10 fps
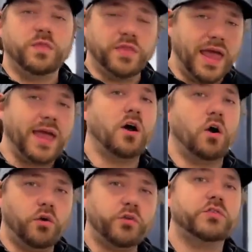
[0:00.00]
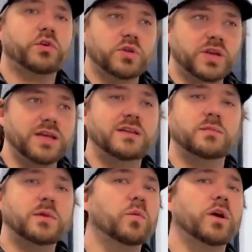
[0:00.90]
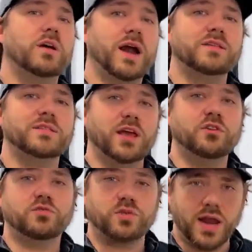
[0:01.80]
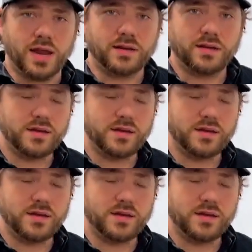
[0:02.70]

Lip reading: they also need to be winterized and drained